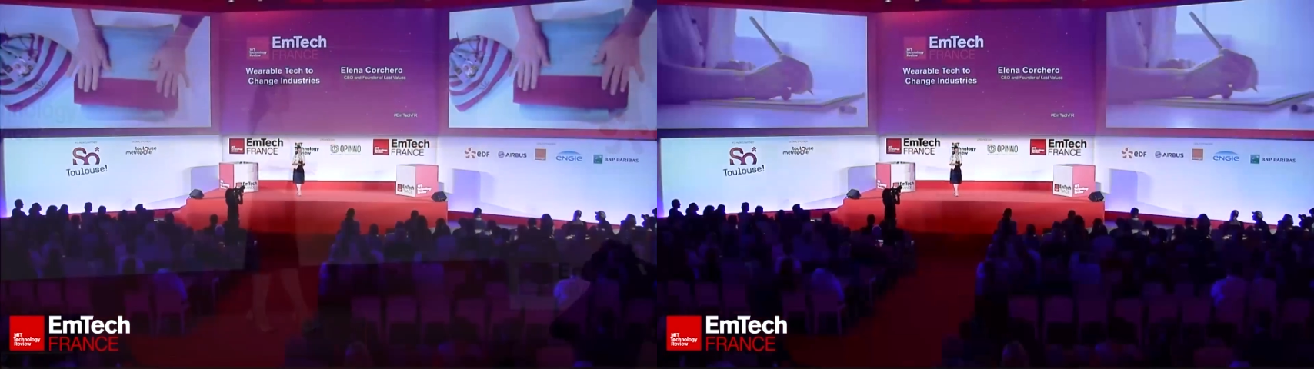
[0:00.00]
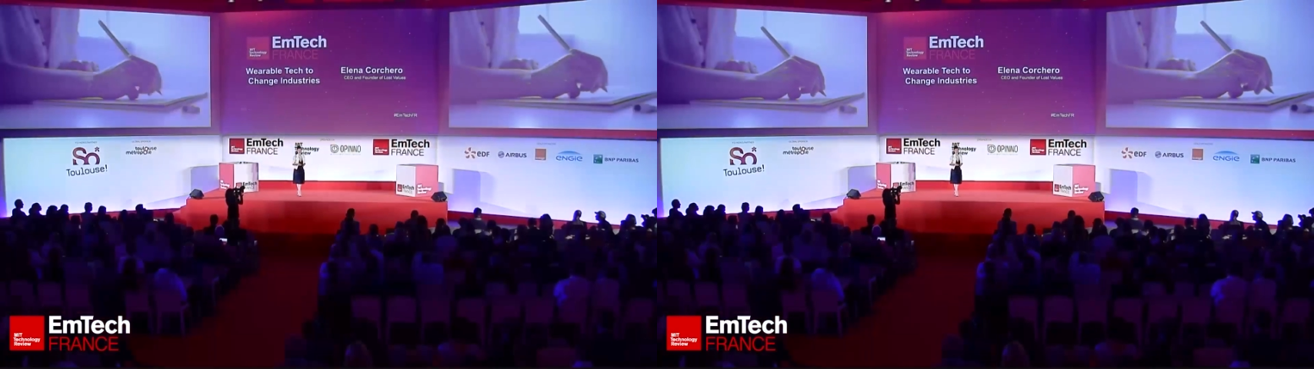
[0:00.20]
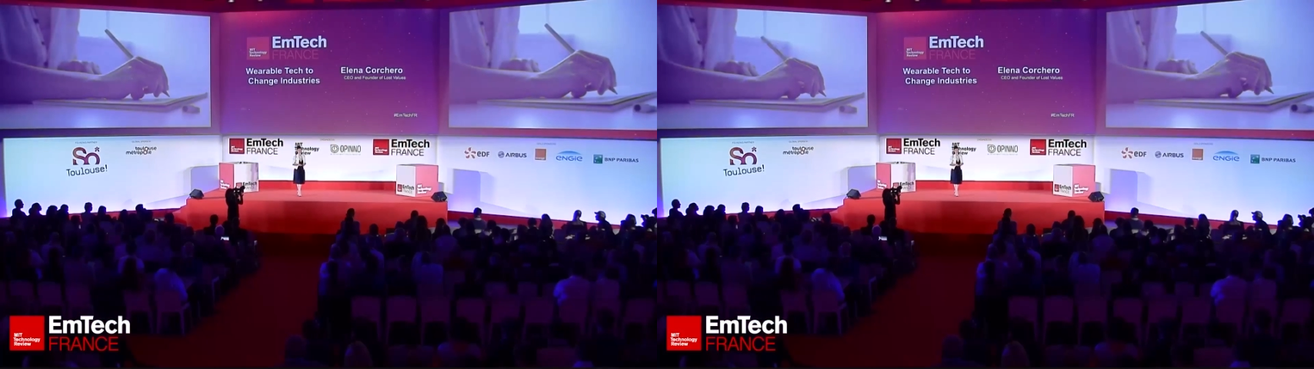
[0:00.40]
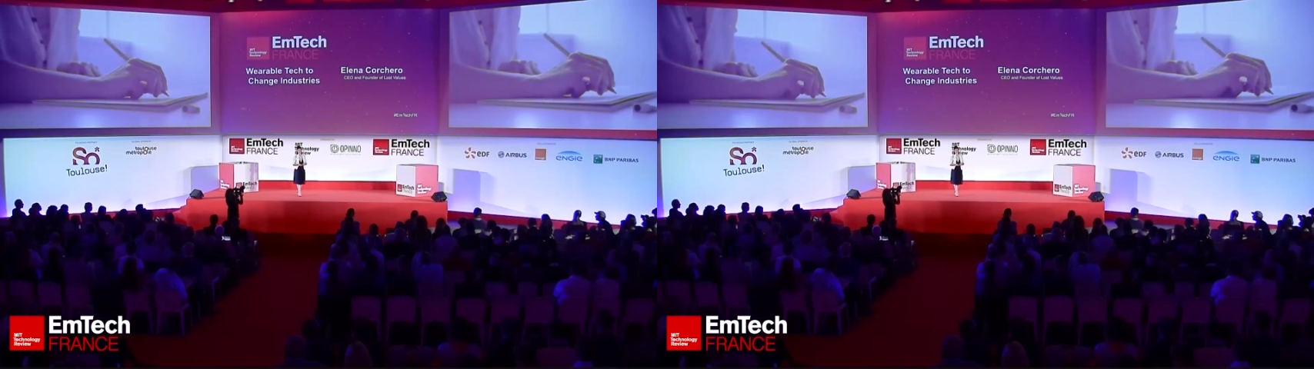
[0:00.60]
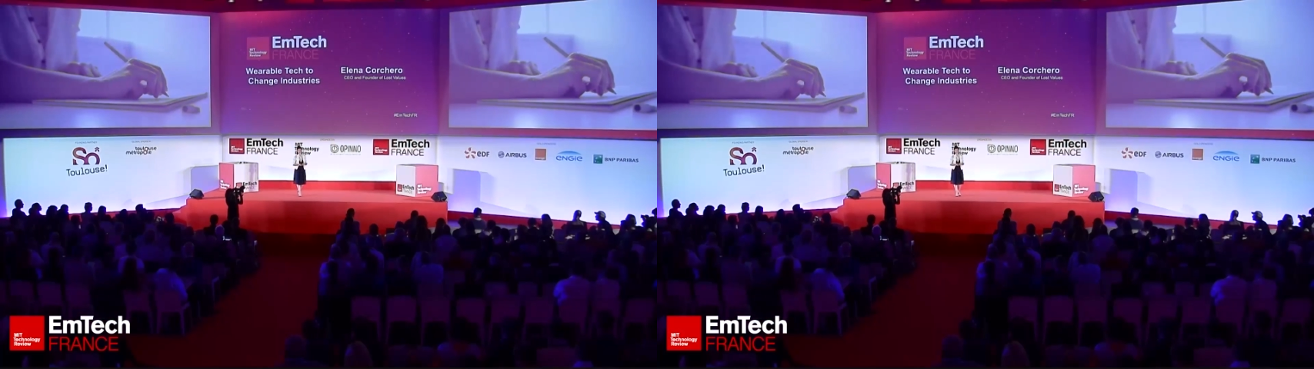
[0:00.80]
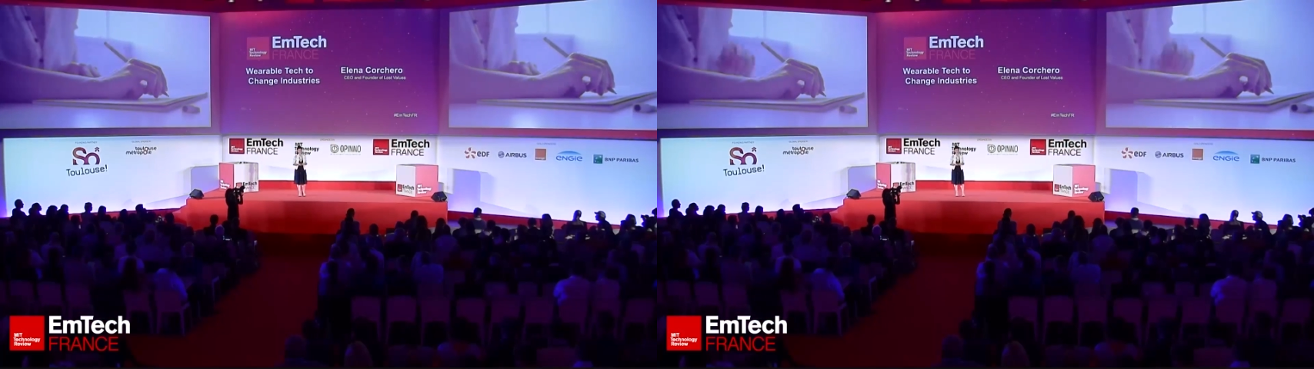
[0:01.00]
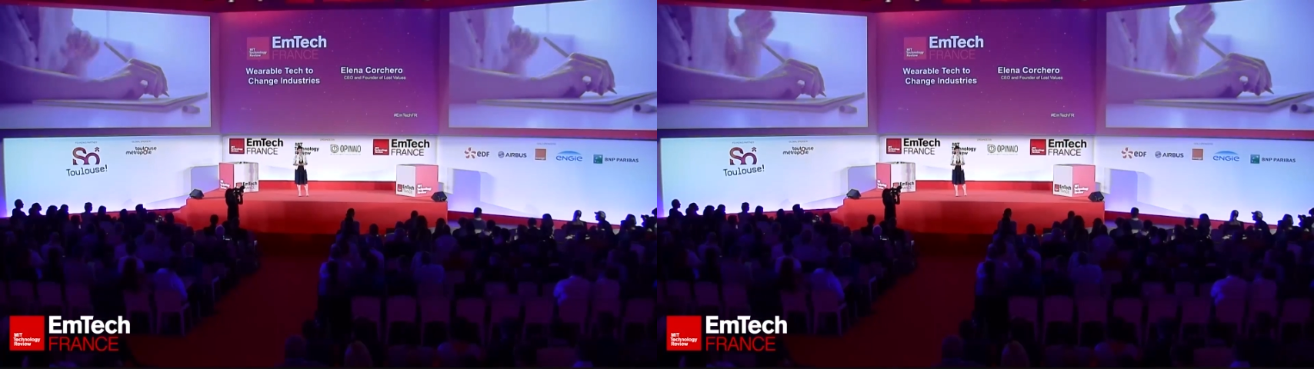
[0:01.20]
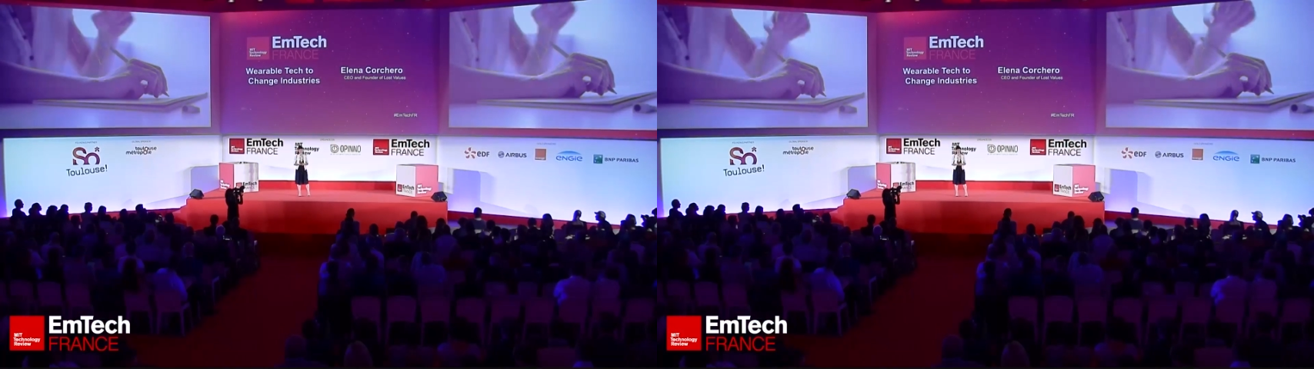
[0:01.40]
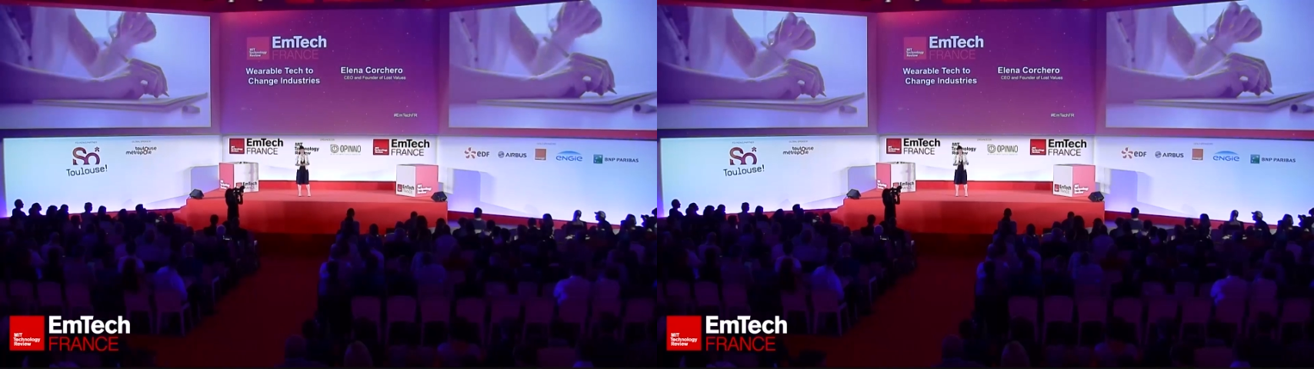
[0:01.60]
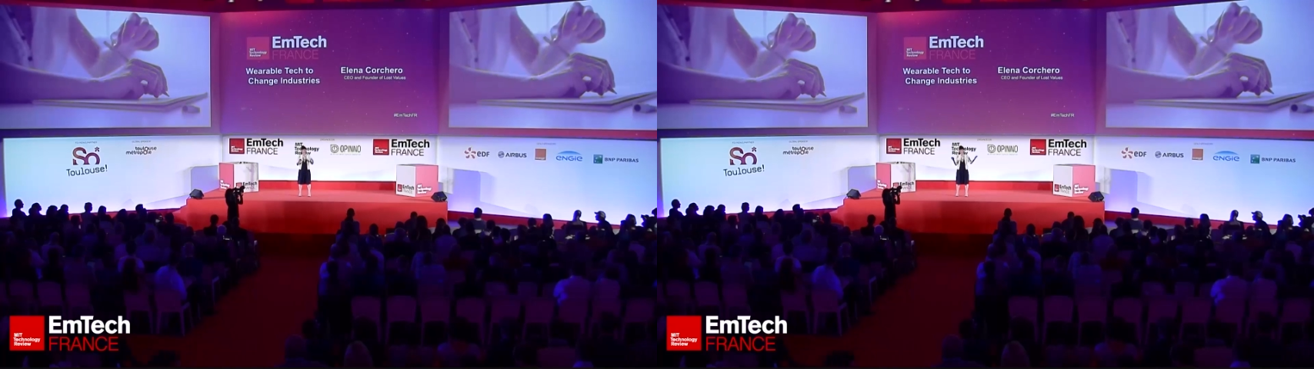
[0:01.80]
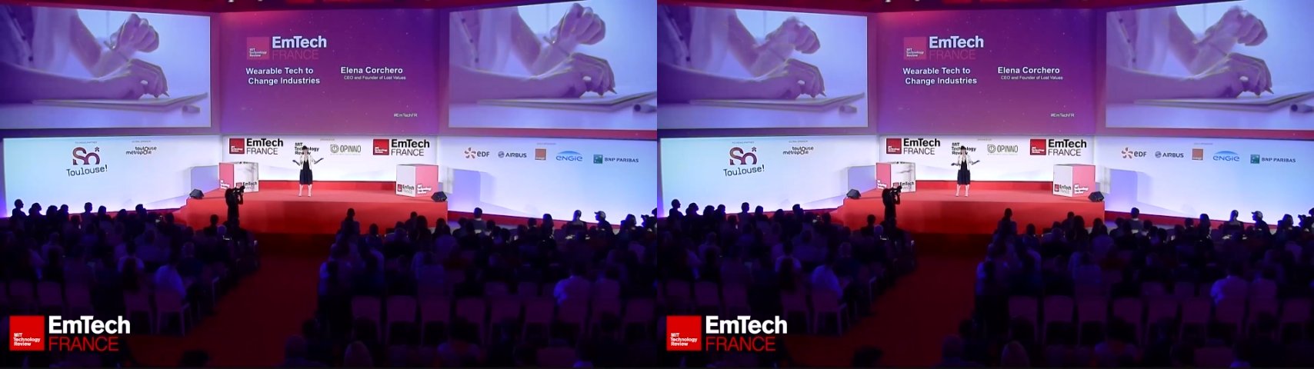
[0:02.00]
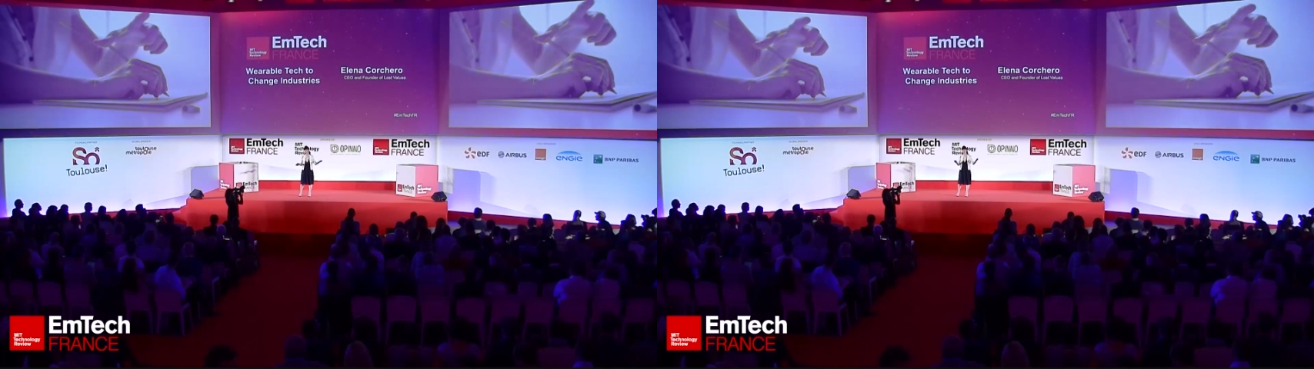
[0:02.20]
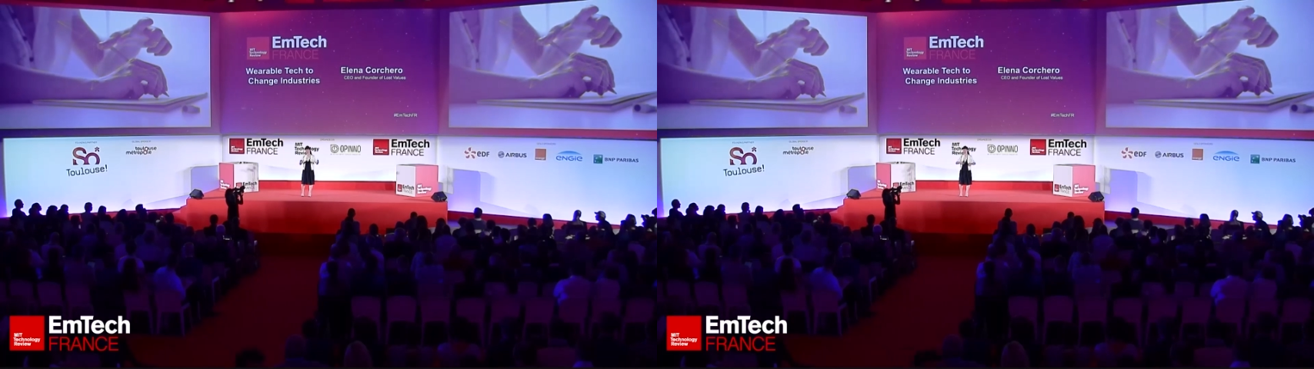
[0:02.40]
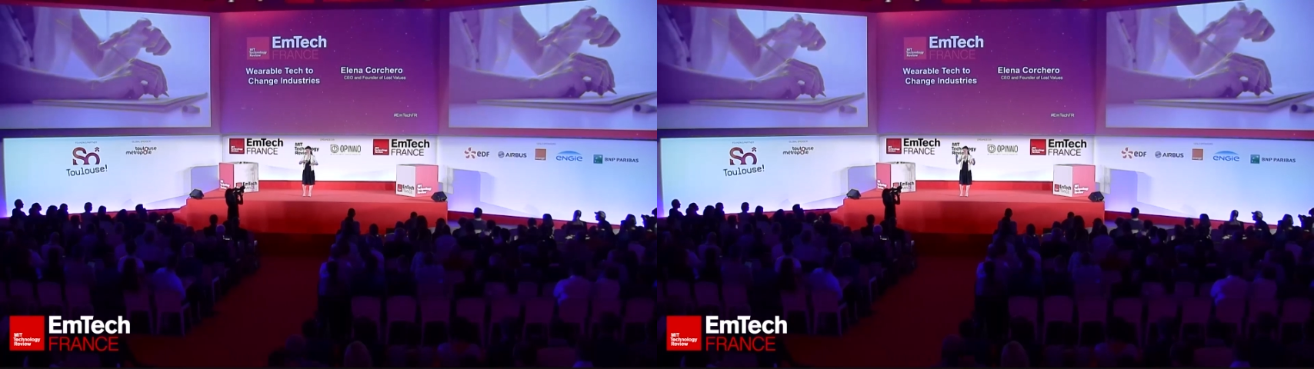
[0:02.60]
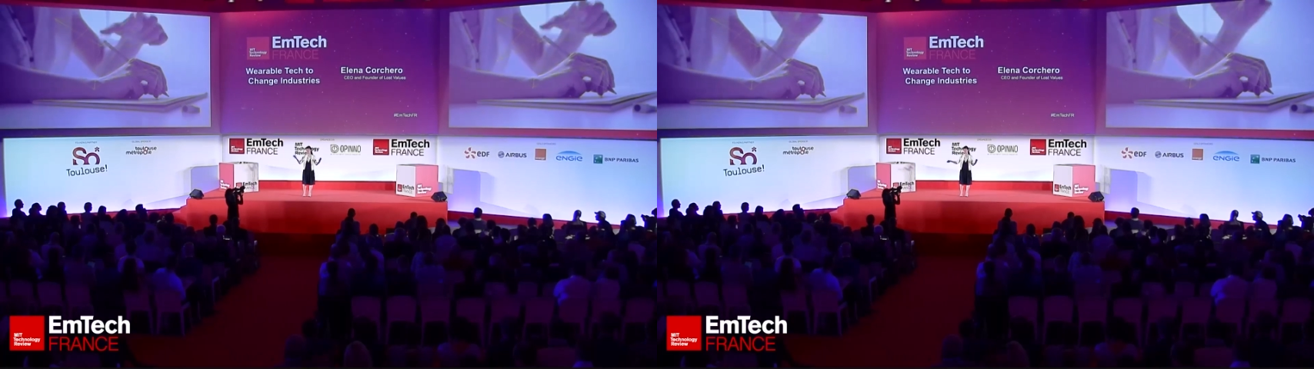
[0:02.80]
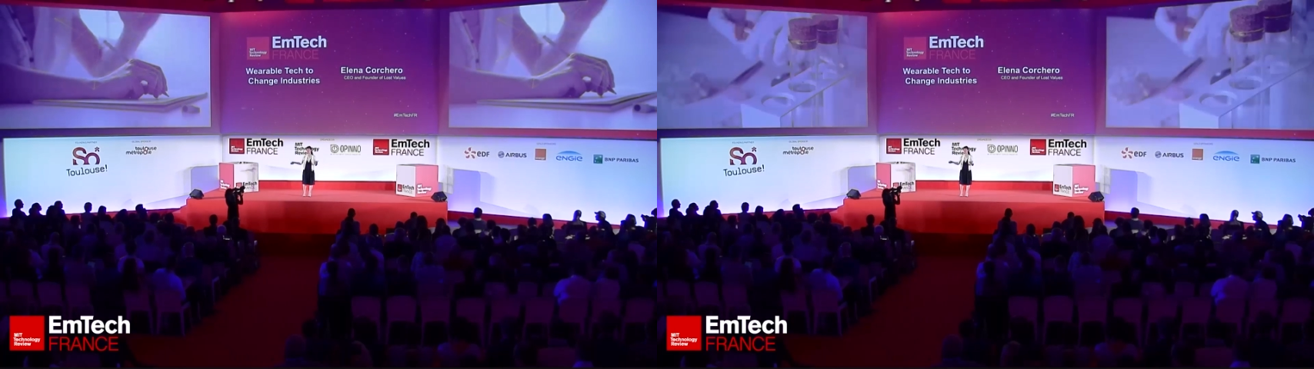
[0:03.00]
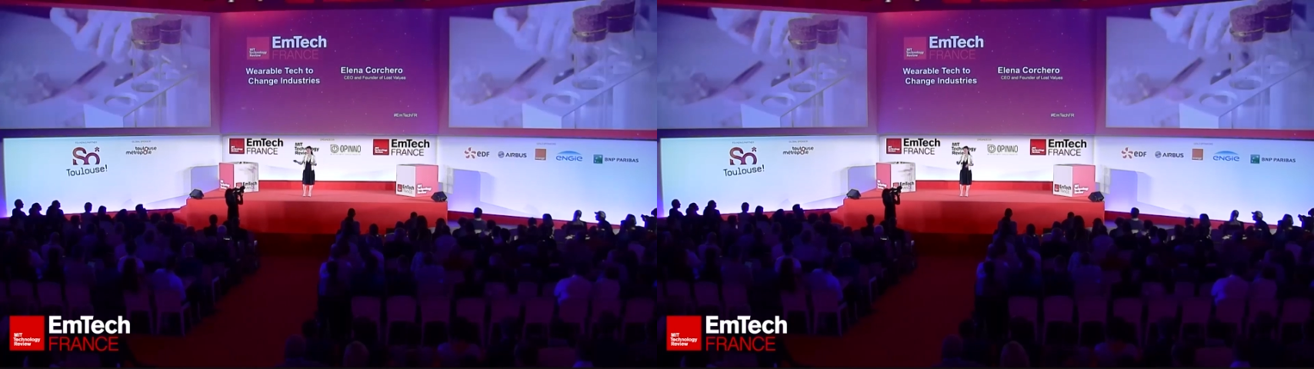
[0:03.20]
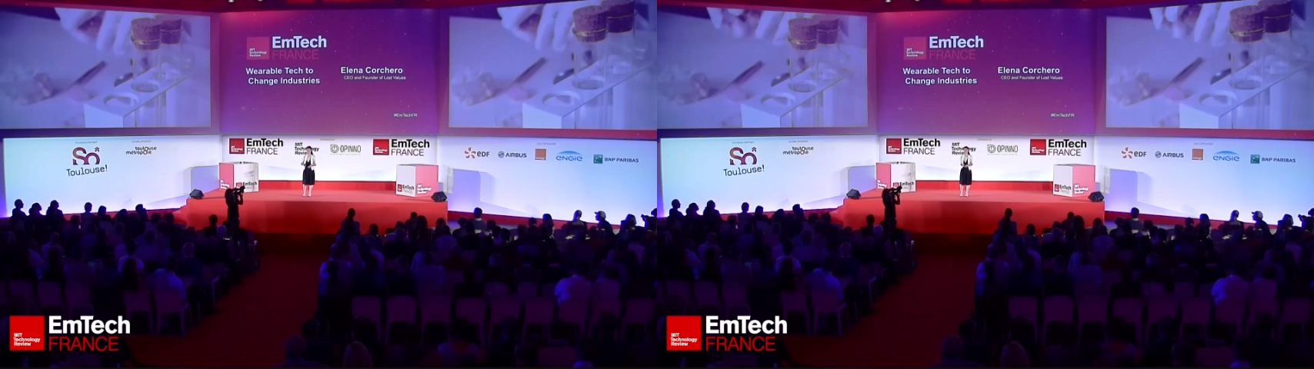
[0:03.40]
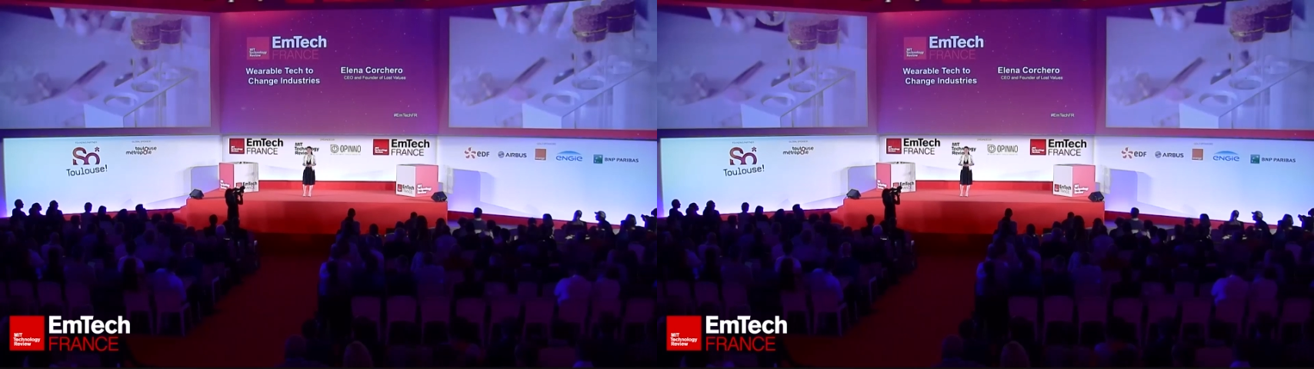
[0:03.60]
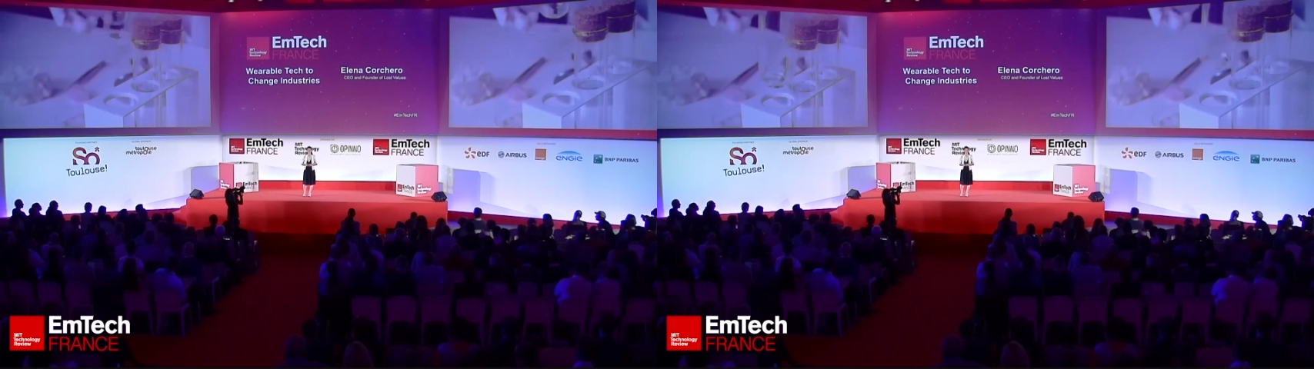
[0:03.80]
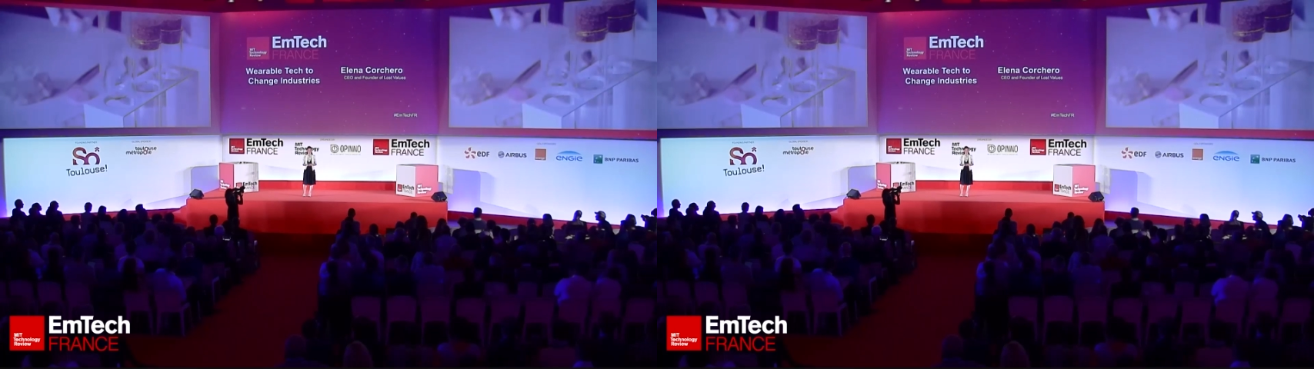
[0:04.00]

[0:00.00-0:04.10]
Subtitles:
[unreadable: no face in view]